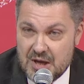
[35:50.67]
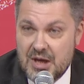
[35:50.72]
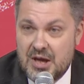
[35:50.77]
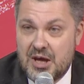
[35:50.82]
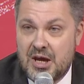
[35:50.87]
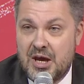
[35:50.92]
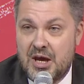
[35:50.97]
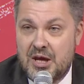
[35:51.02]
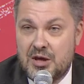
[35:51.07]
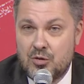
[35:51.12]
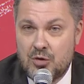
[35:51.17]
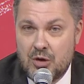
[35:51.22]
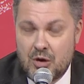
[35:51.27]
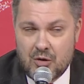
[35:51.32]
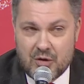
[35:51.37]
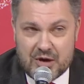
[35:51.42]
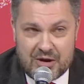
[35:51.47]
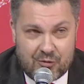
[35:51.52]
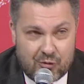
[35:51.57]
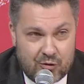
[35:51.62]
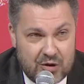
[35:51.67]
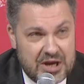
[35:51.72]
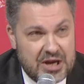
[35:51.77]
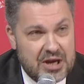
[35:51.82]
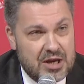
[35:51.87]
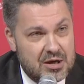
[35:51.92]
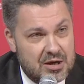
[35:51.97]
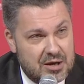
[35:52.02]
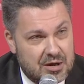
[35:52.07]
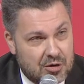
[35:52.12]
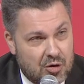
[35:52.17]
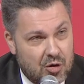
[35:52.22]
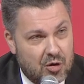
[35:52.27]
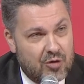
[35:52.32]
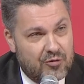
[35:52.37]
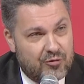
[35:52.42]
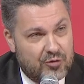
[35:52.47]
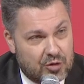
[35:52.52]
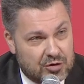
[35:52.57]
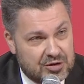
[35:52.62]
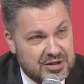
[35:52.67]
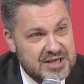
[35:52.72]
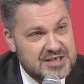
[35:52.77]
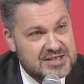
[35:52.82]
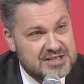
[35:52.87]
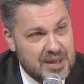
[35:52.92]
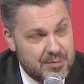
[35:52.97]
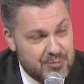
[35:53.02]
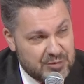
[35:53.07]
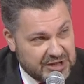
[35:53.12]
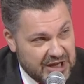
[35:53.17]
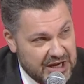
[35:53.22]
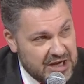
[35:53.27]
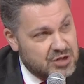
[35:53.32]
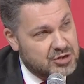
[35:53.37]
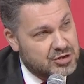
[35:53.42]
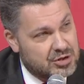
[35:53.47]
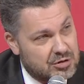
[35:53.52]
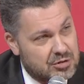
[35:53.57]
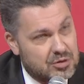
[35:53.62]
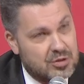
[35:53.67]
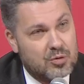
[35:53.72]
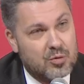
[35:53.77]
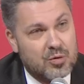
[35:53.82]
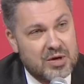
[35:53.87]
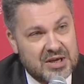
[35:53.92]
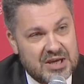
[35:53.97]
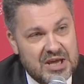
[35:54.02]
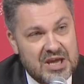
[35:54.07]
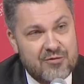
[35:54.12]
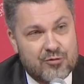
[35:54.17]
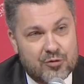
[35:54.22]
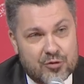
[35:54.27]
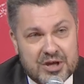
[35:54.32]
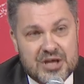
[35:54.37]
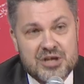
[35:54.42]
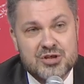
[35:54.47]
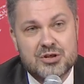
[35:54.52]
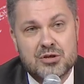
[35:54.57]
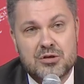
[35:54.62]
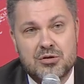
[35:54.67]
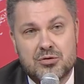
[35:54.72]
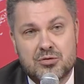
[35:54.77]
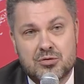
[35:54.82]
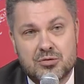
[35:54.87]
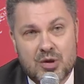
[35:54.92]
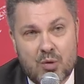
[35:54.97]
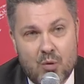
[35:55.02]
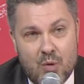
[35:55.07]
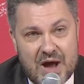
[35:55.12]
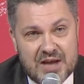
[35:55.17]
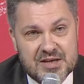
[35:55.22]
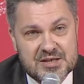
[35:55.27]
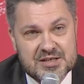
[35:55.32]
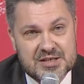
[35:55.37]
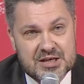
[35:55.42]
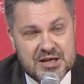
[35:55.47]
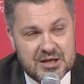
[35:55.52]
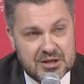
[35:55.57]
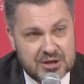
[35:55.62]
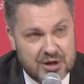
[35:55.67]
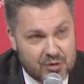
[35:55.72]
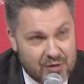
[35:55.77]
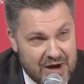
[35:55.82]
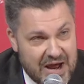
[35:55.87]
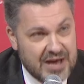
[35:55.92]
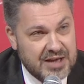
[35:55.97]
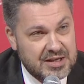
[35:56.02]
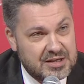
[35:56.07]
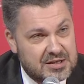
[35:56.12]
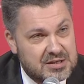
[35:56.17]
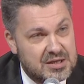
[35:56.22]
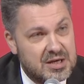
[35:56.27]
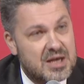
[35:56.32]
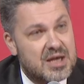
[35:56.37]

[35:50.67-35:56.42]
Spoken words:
You know, if we go for this temptation, we give reason to the ones in the right